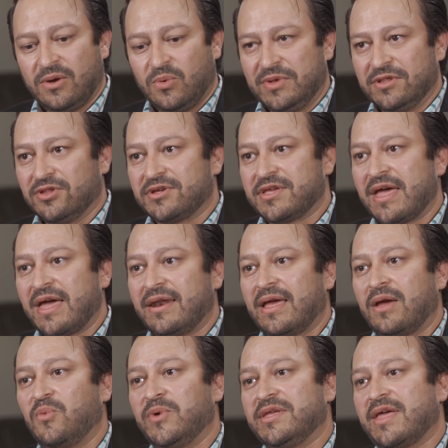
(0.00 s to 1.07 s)
look at
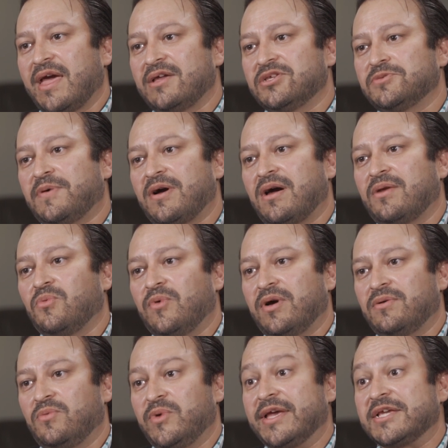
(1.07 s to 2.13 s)
and we gauge upon
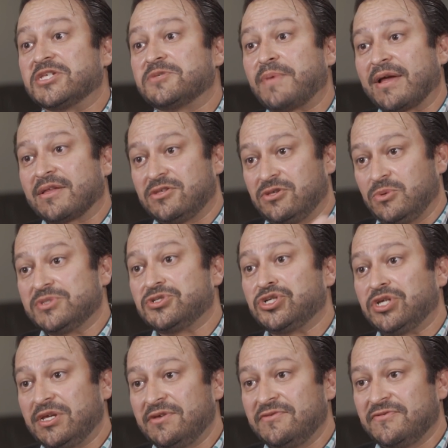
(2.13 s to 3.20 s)
what we expect to
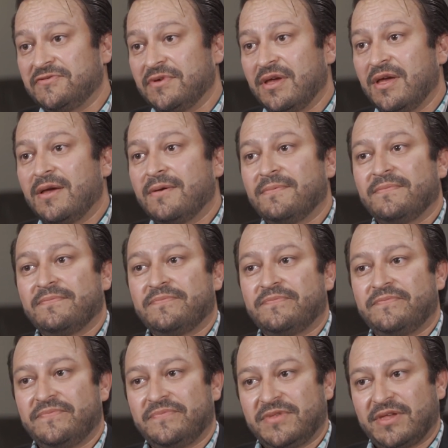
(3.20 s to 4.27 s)
achieve.
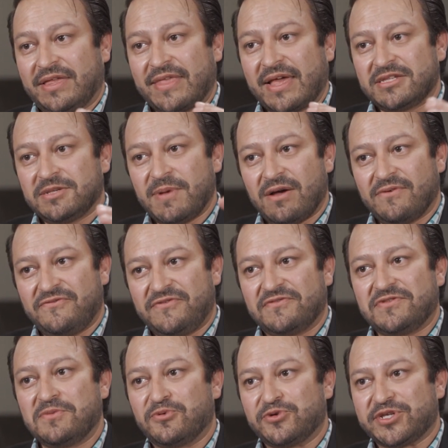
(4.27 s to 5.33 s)
And that's about
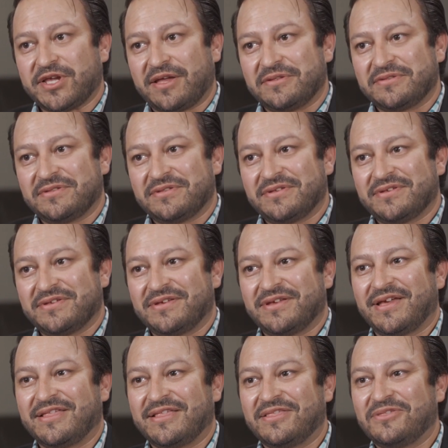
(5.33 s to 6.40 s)
50%.
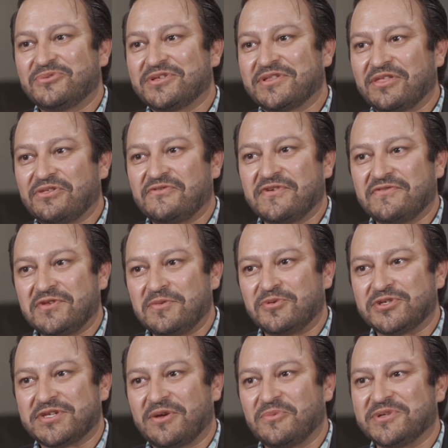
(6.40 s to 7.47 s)
And then there's another
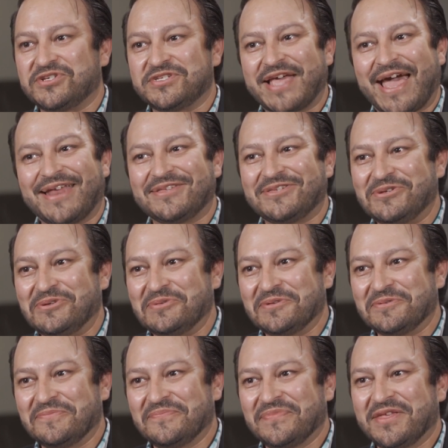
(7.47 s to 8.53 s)
50%, which is attitude,
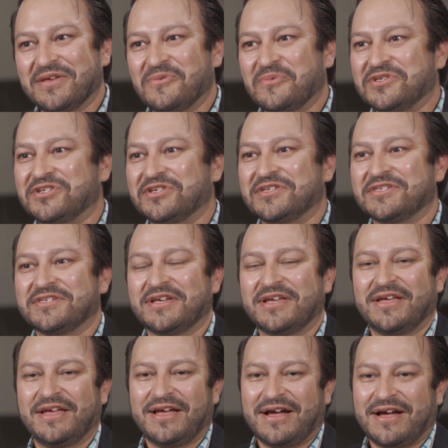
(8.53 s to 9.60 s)
which is
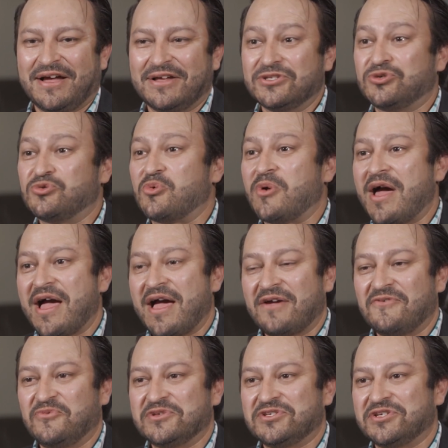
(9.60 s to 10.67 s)

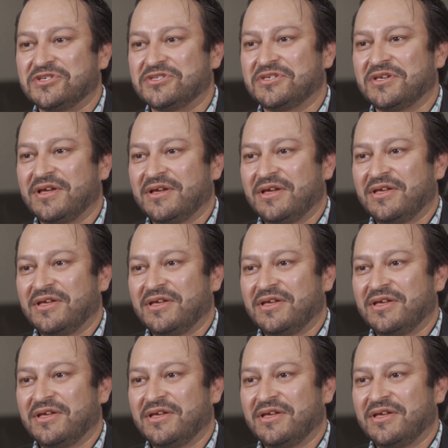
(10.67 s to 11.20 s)
drive, which is